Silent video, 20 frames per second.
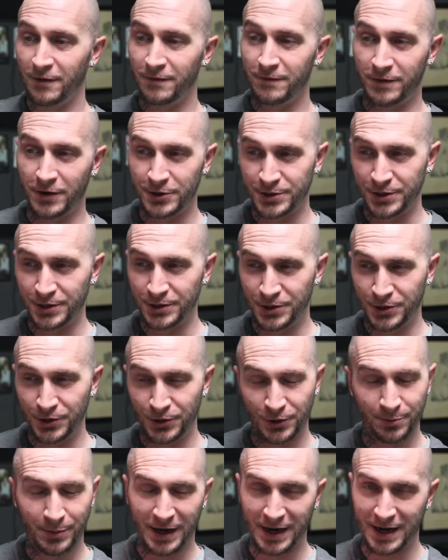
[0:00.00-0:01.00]
version
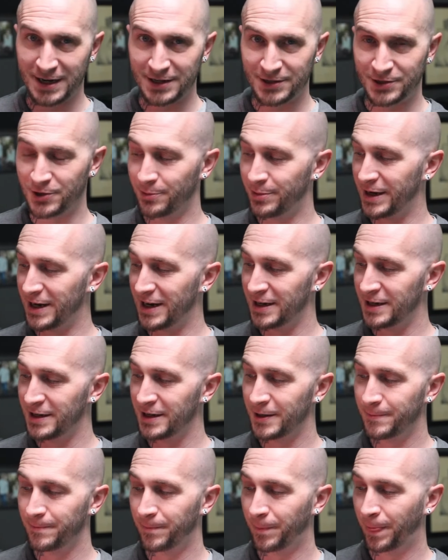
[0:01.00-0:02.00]
2 by AstroPad,